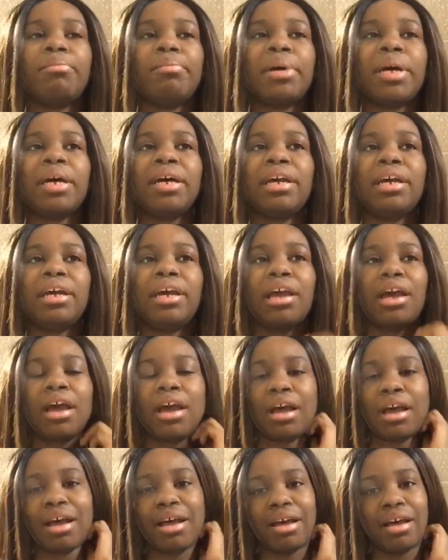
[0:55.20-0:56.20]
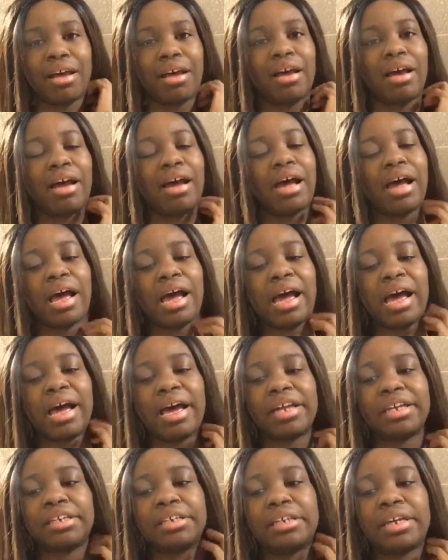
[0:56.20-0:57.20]
but
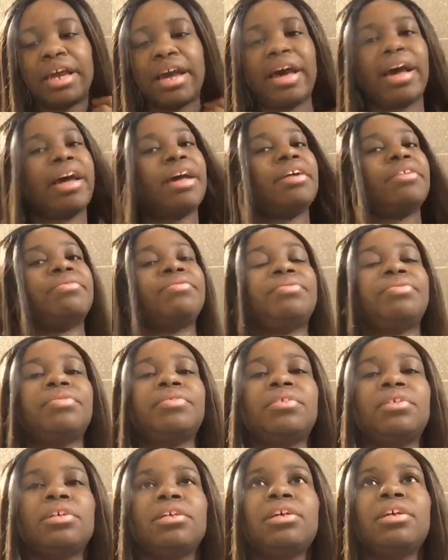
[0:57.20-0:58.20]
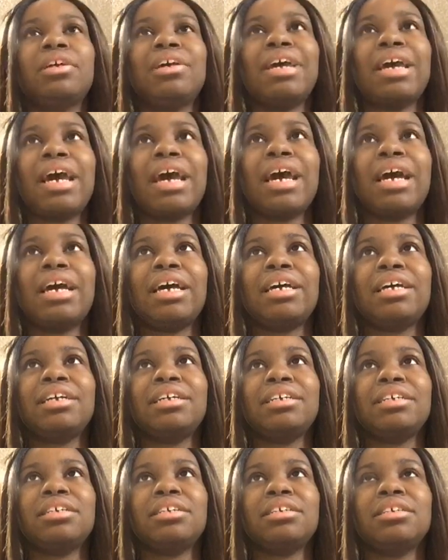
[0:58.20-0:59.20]
I have
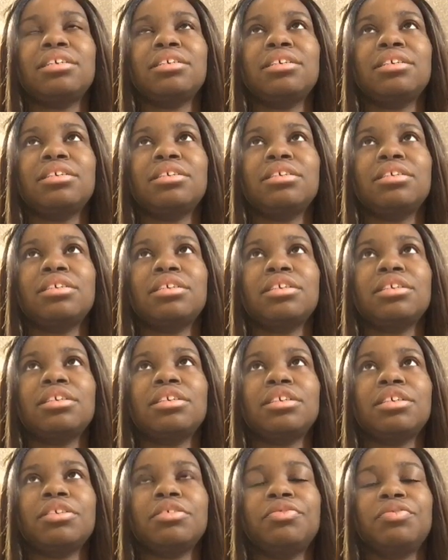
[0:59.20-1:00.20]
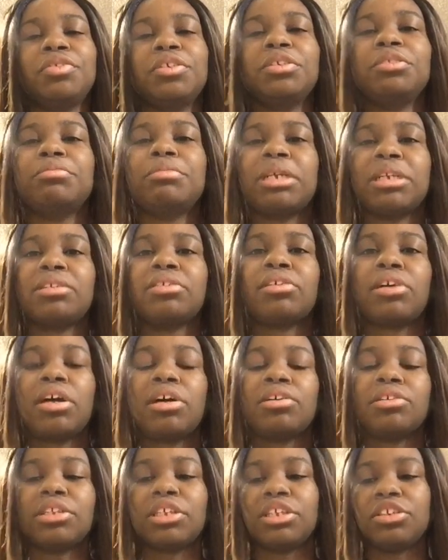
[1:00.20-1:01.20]
had a few mental
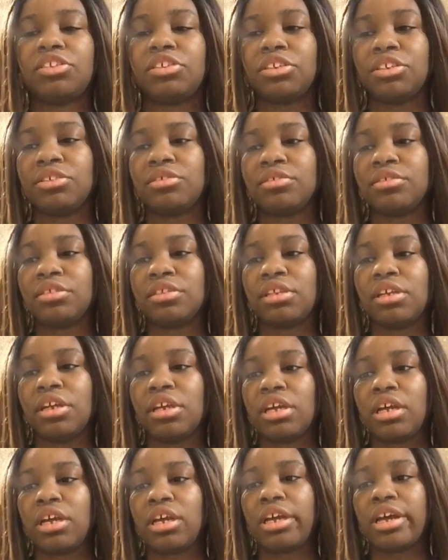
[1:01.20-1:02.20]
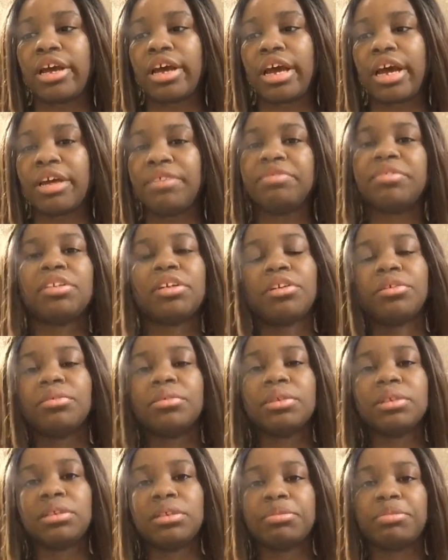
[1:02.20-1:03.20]
health issues. I've dealt with